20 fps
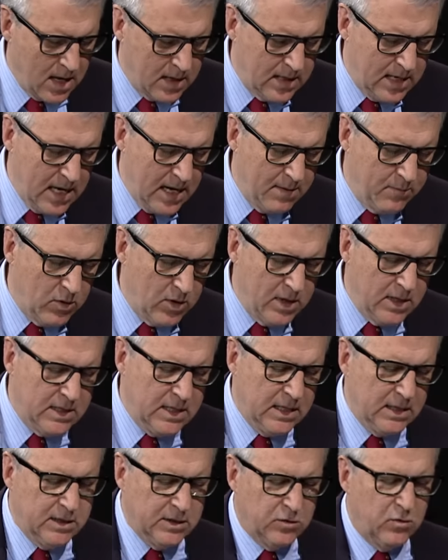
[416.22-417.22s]
again, I'm going to
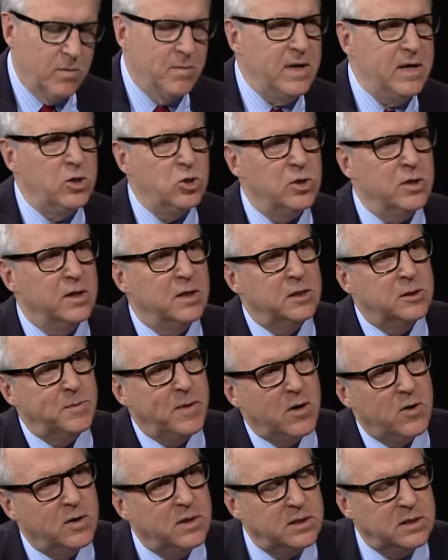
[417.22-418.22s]
take discrimination and
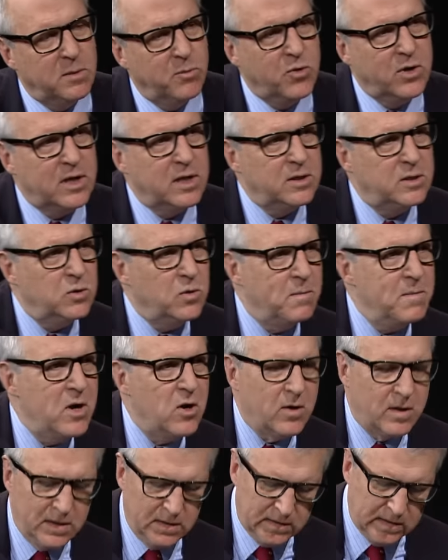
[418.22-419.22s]
disparities to bring it to
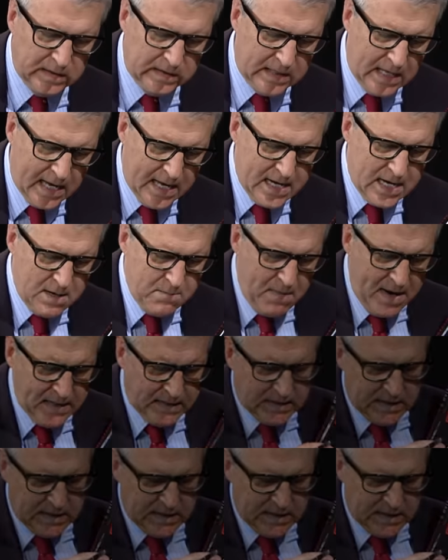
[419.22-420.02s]
American society. It mm-hmm.